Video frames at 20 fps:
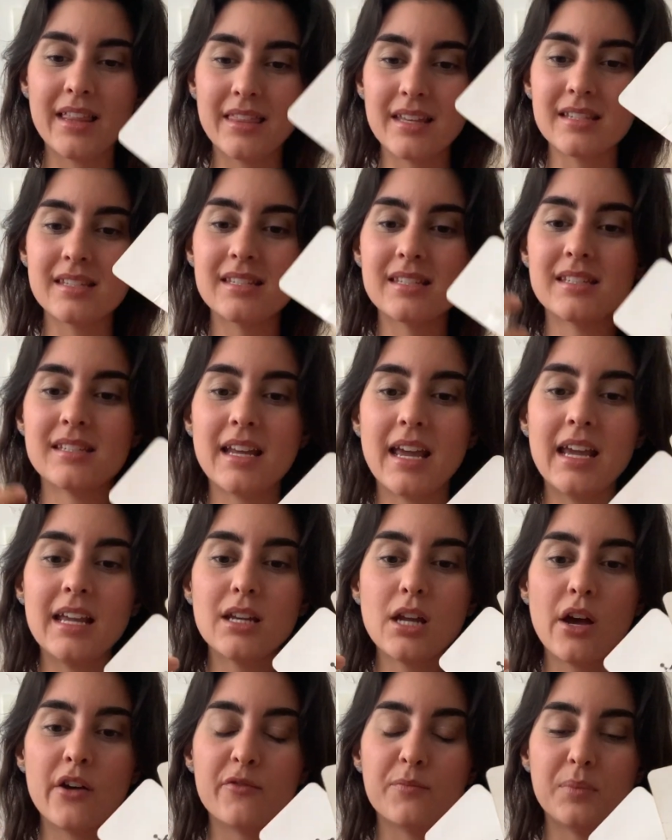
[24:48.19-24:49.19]
This state
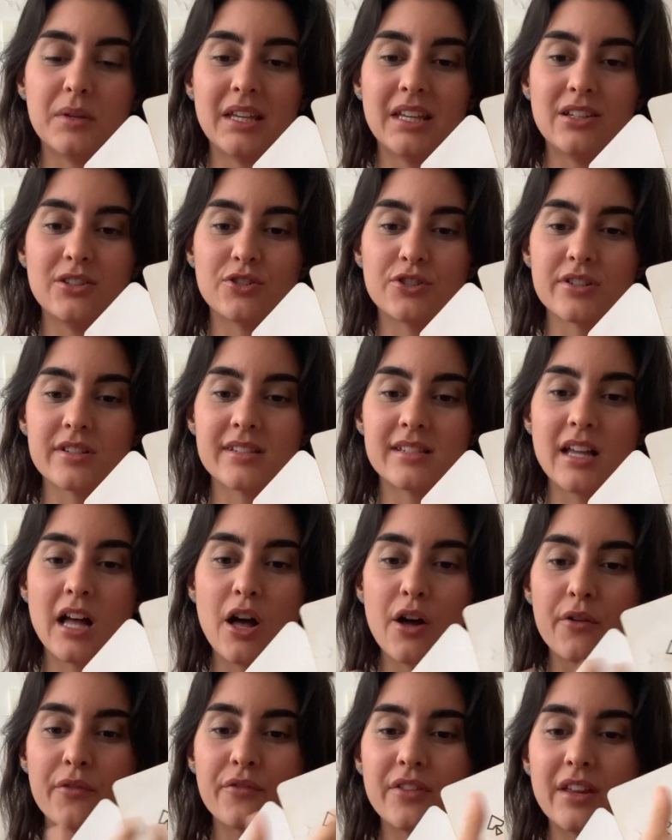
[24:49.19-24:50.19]
of being
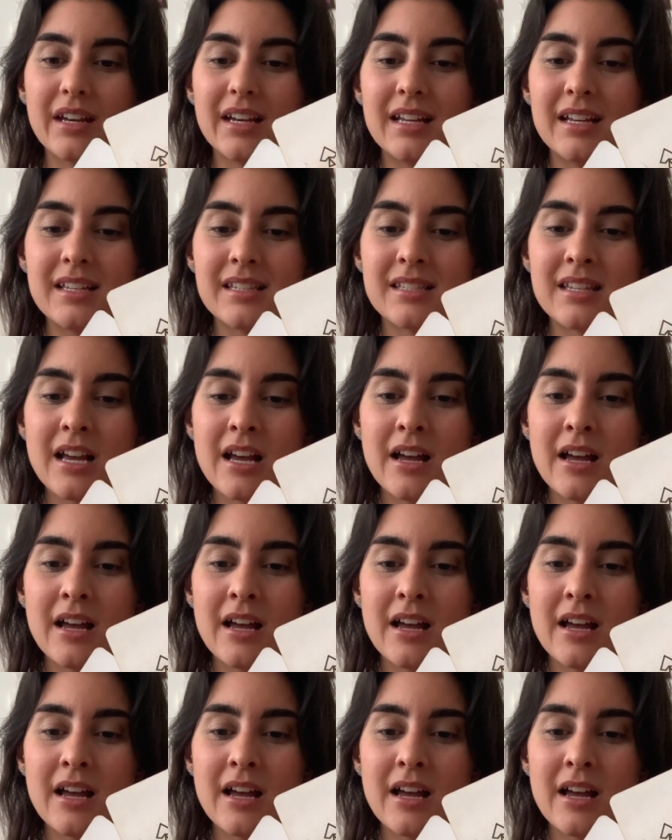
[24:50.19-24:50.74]
yourself that is